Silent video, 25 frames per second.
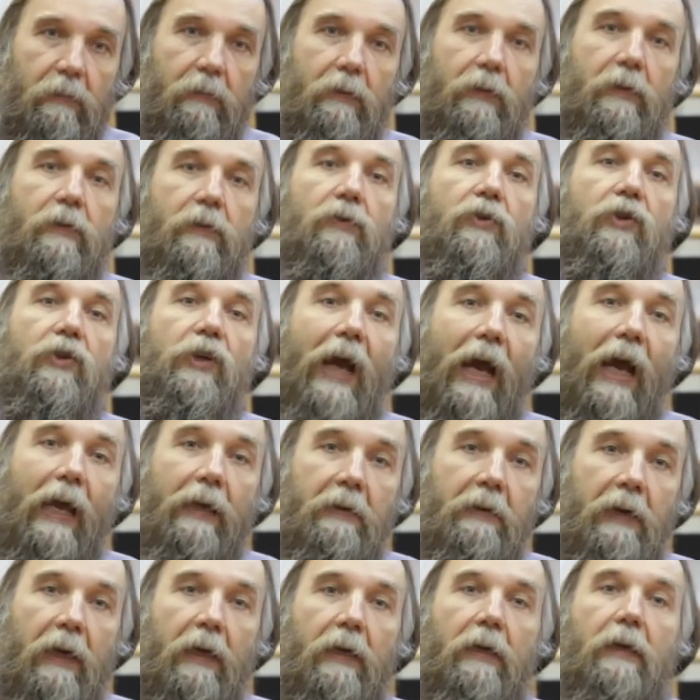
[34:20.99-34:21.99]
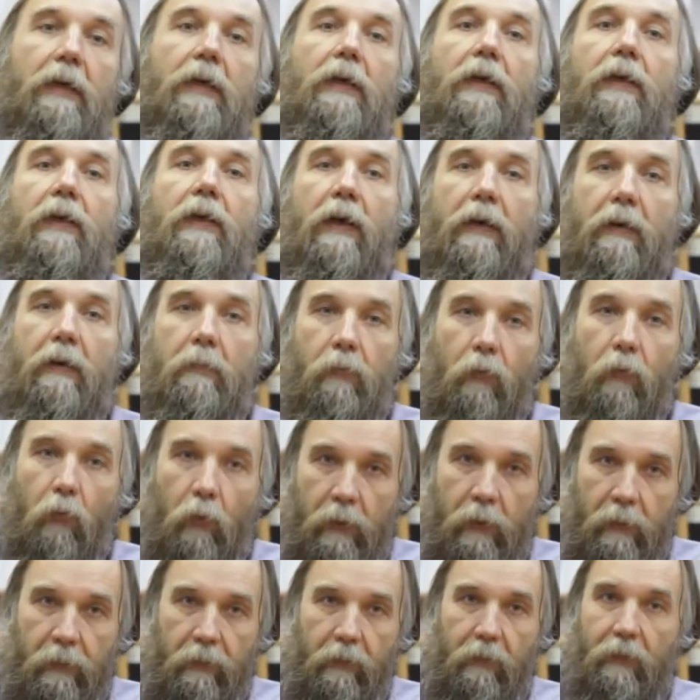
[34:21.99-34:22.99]
in China, in Arab
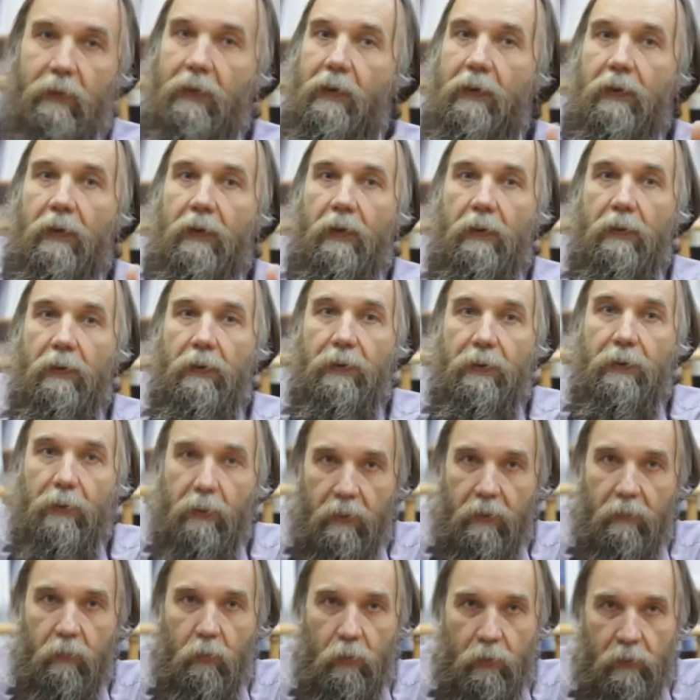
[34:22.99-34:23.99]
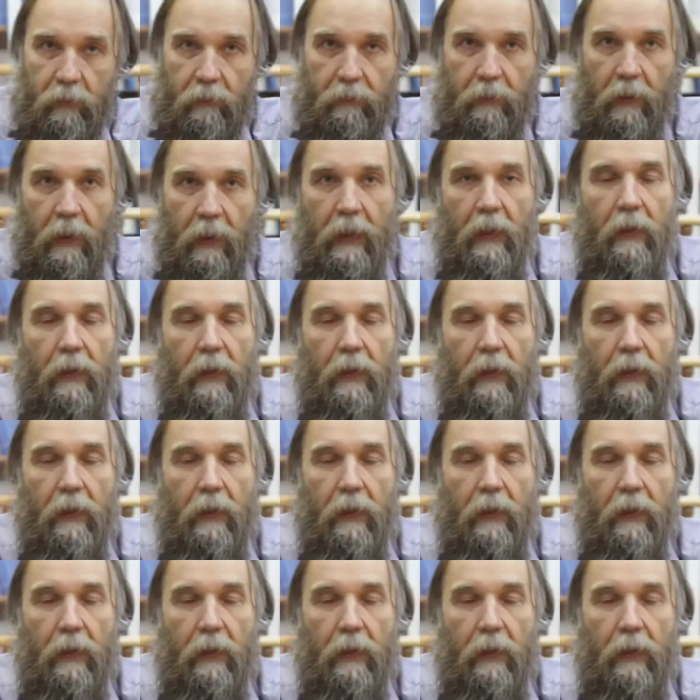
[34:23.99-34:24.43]
world, in the third world,